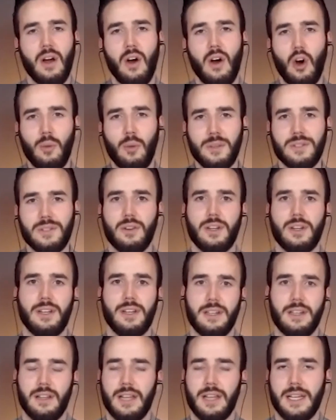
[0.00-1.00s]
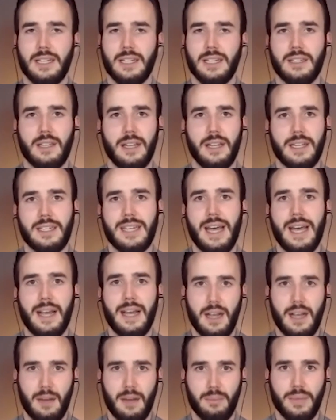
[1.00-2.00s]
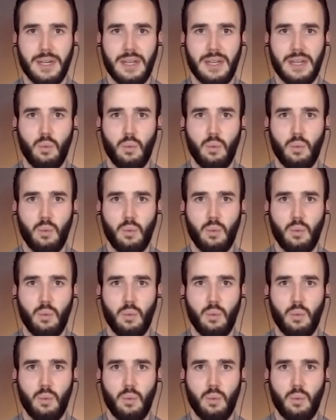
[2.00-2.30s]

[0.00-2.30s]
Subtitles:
Almost looking at it like a tech company